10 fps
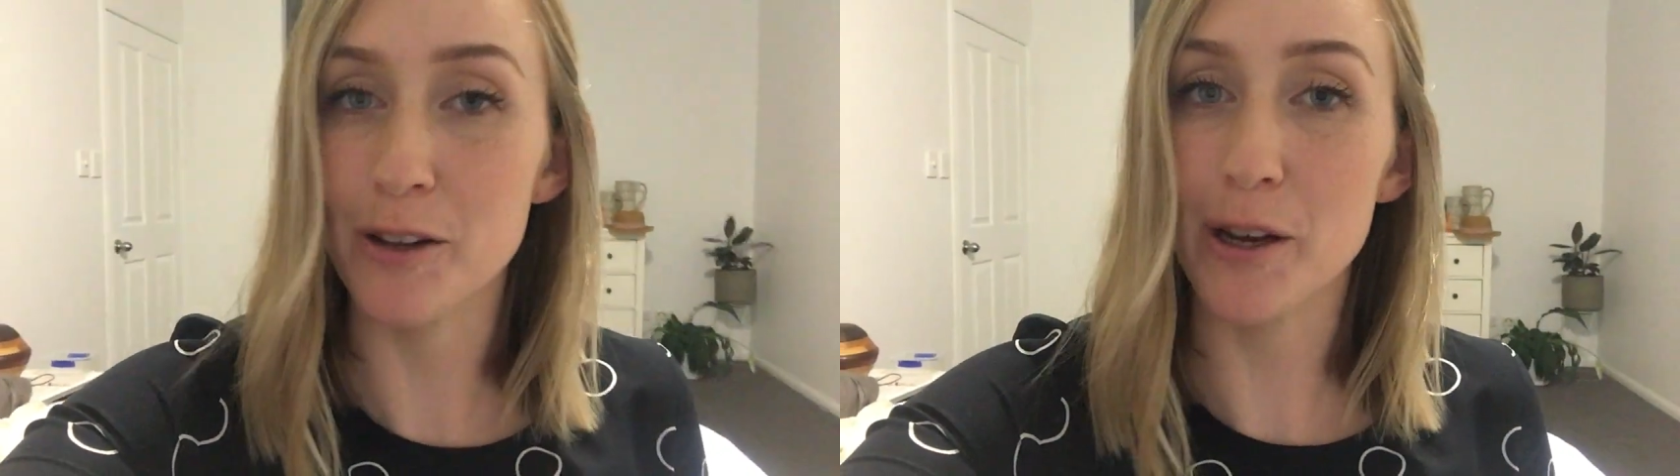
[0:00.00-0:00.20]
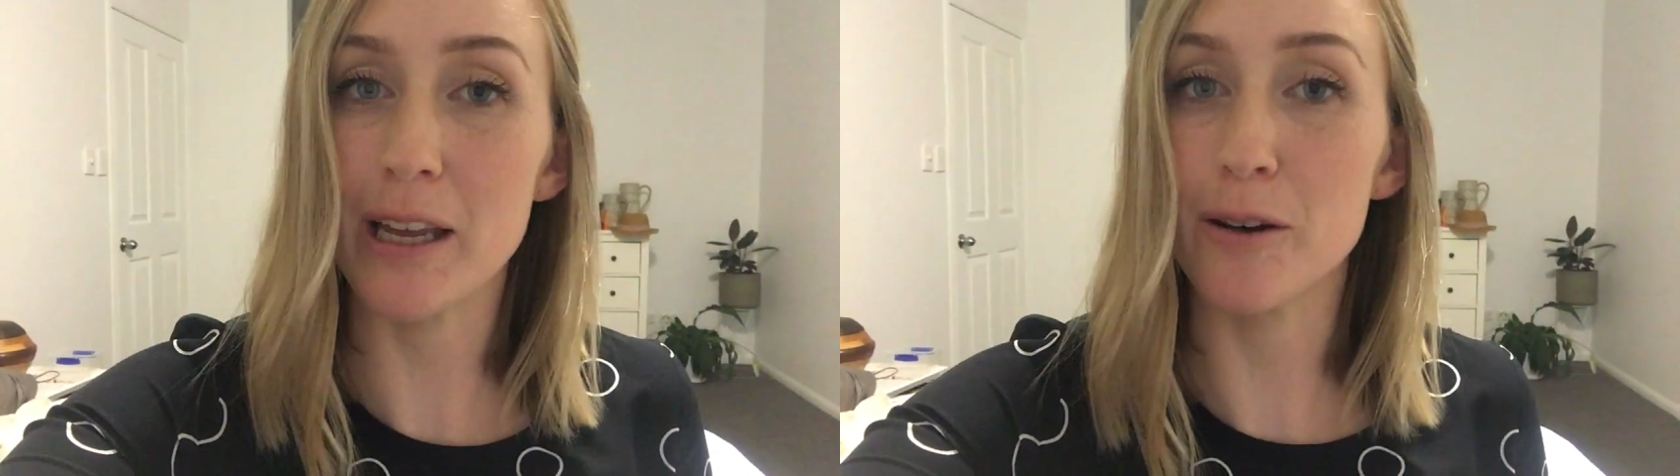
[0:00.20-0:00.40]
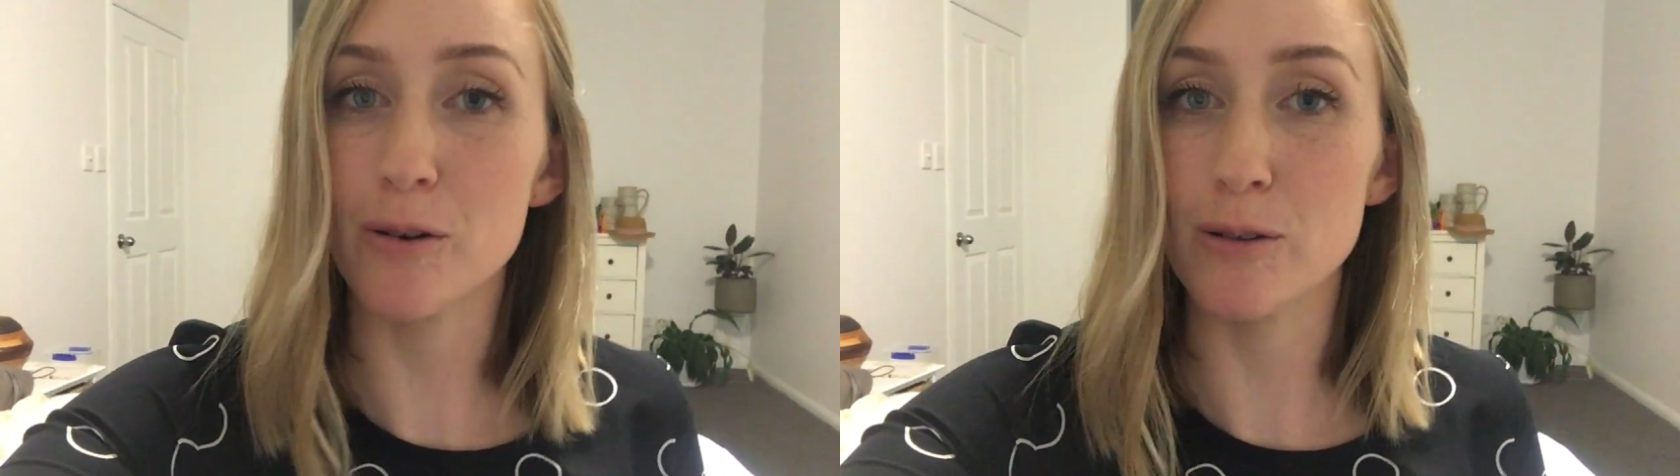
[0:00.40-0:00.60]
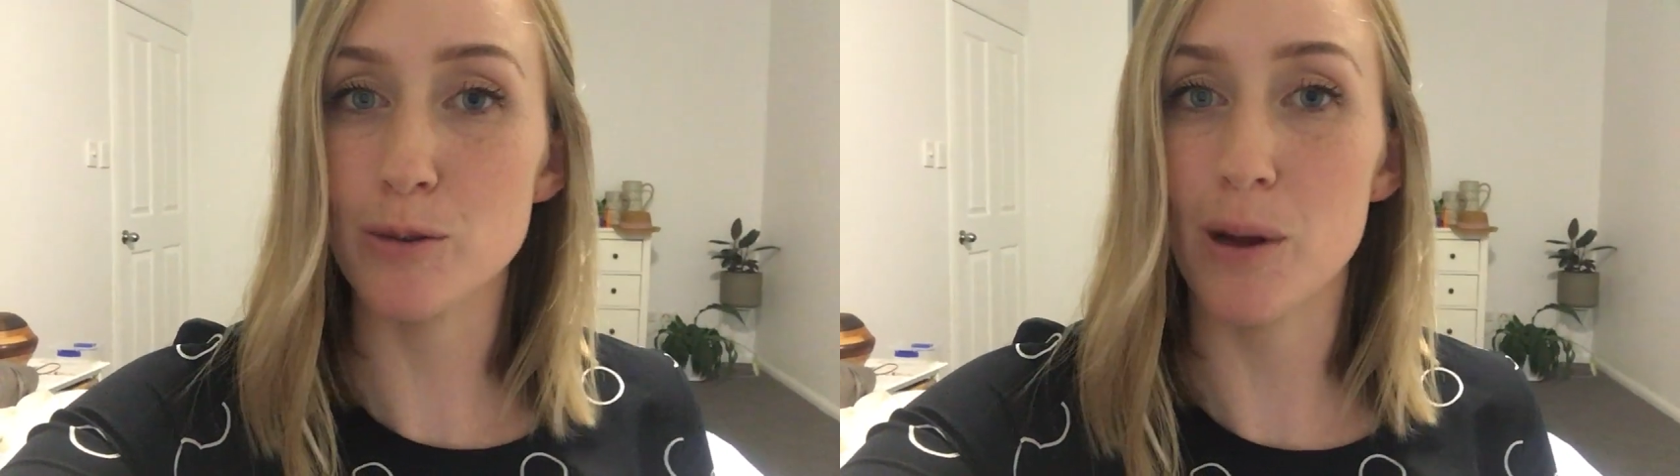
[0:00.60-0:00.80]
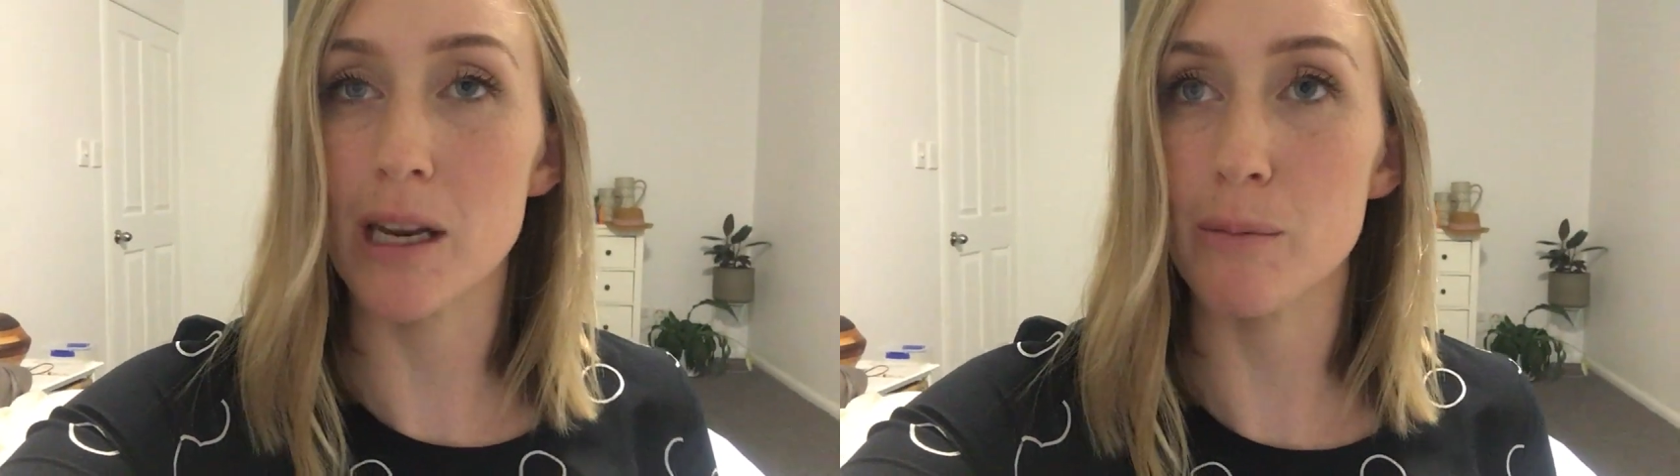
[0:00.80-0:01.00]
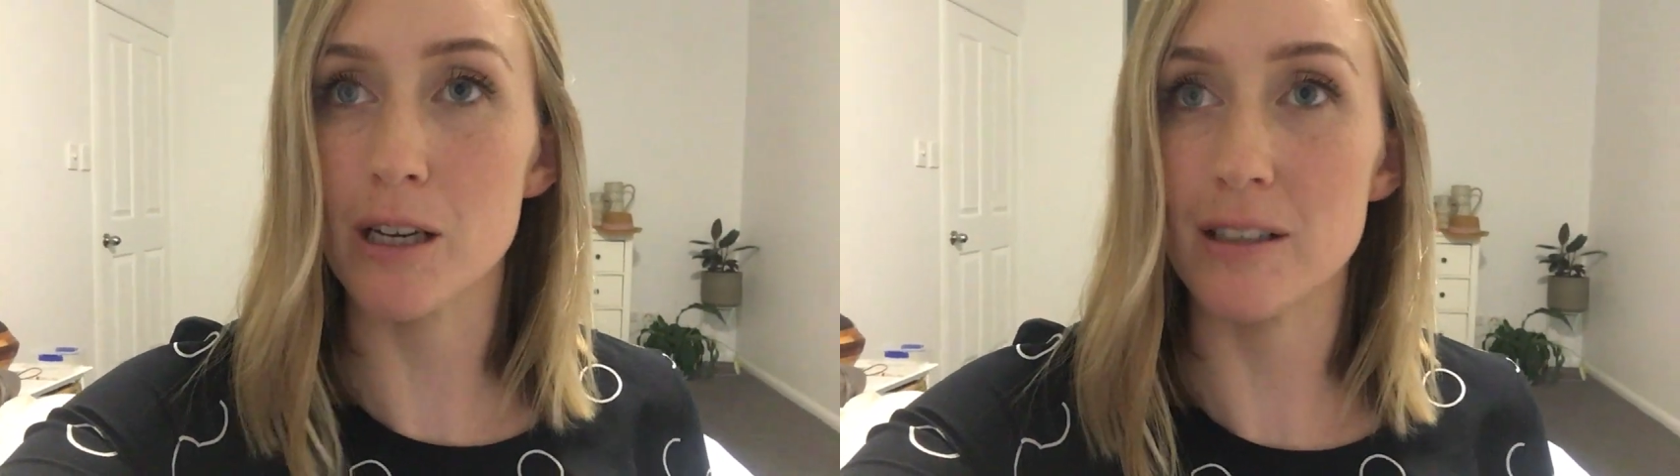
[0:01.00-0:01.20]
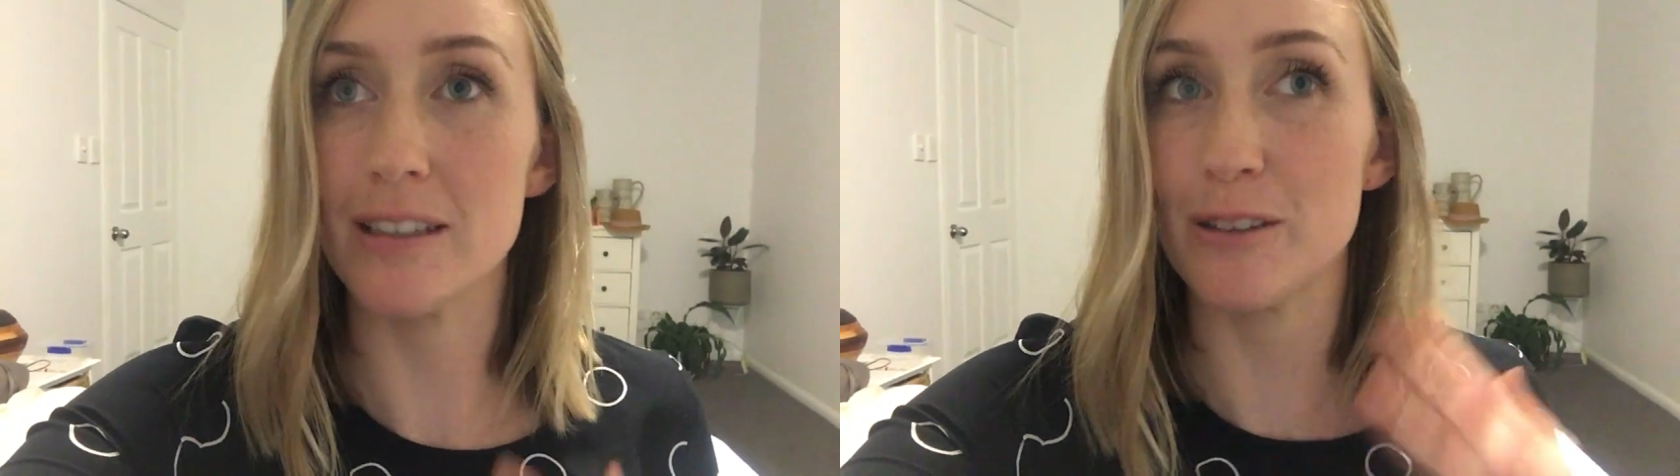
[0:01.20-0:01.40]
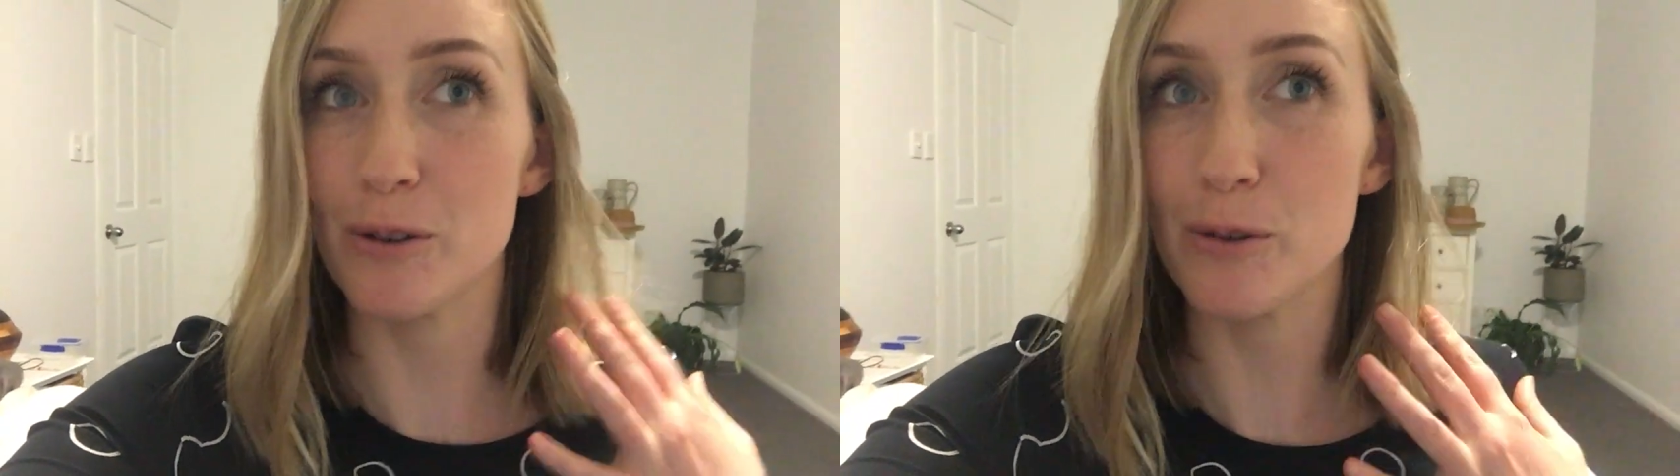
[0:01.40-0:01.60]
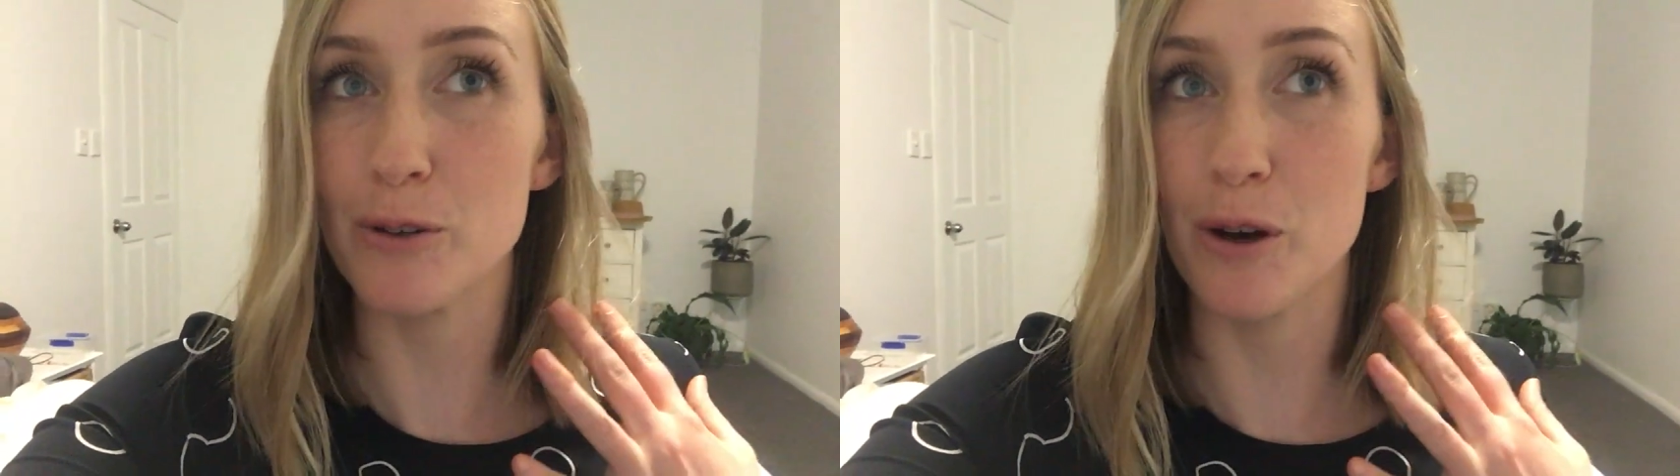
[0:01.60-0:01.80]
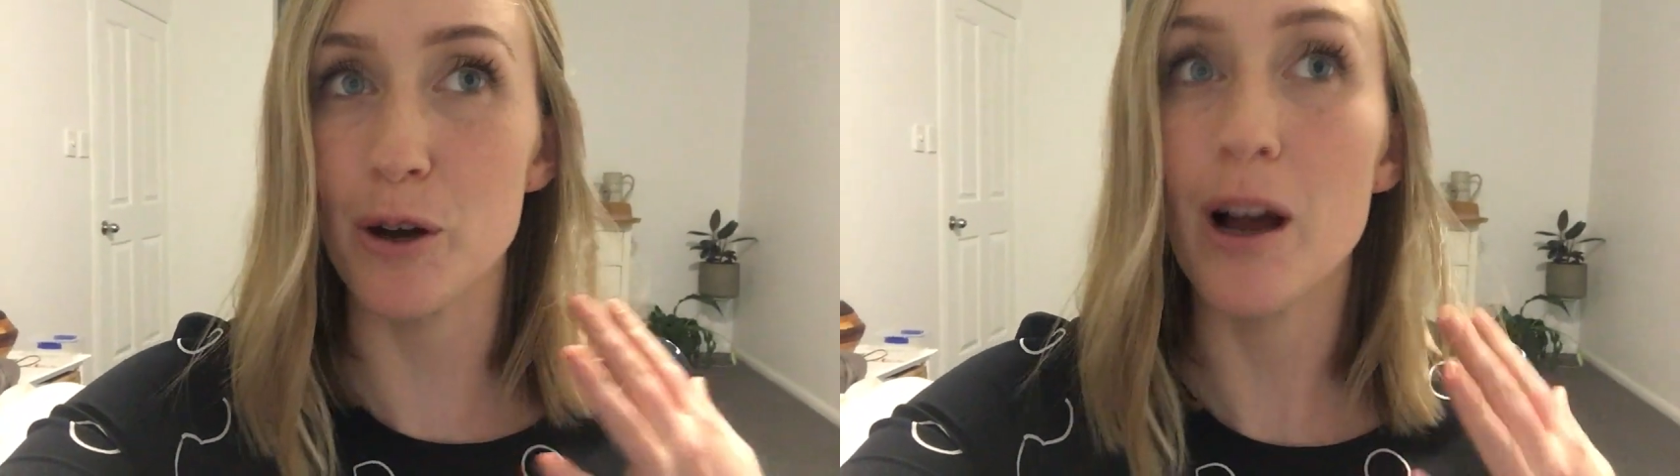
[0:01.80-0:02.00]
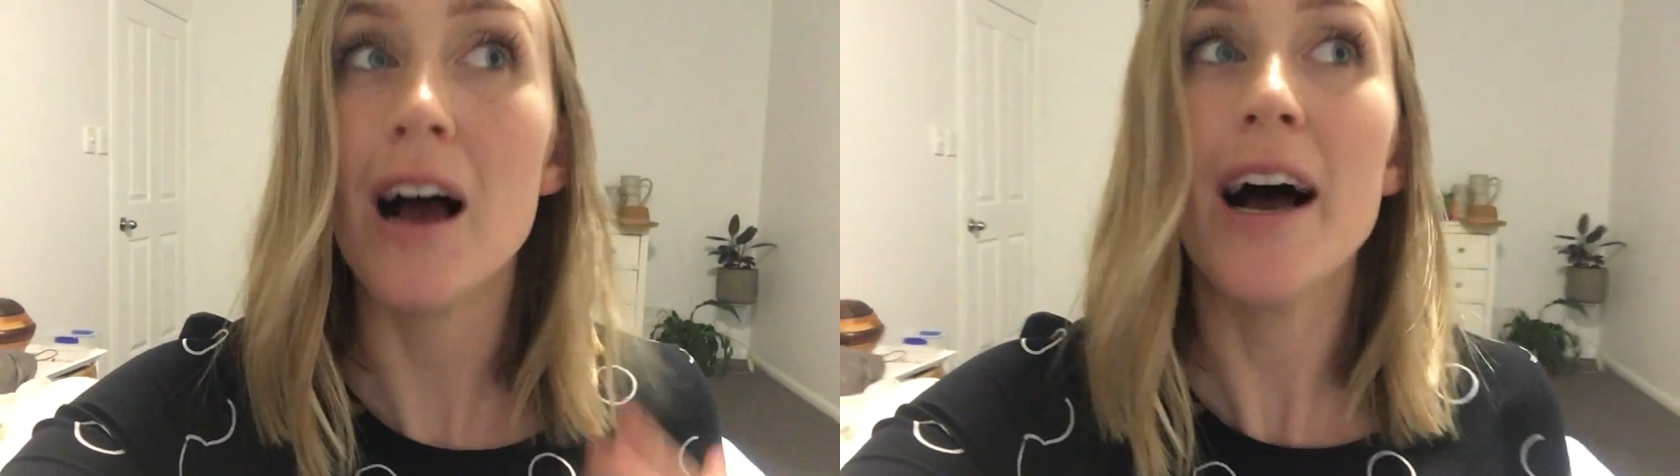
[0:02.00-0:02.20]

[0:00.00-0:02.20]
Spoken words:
looking all sweaty because it's also